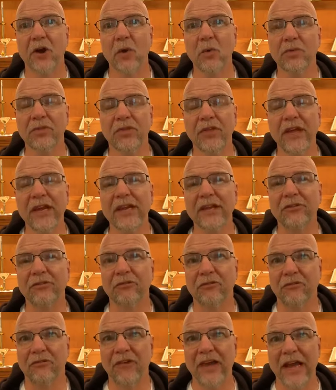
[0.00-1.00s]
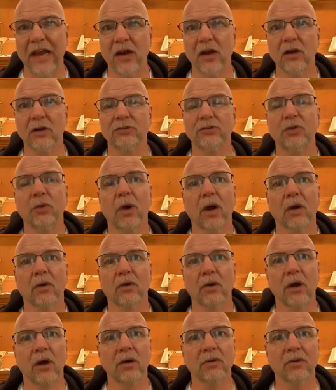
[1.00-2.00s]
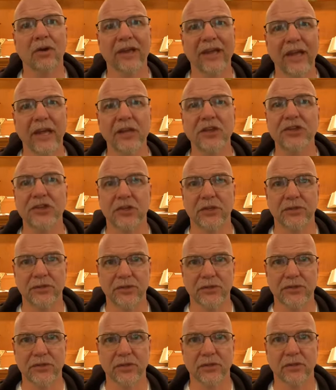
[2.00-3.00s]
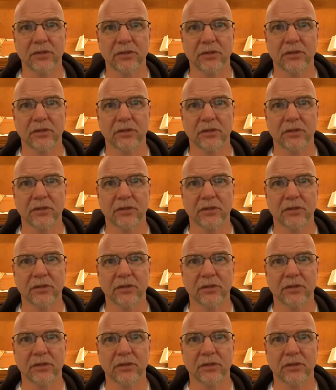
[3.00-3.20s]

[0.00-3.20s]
I don't think it's fair to our congregations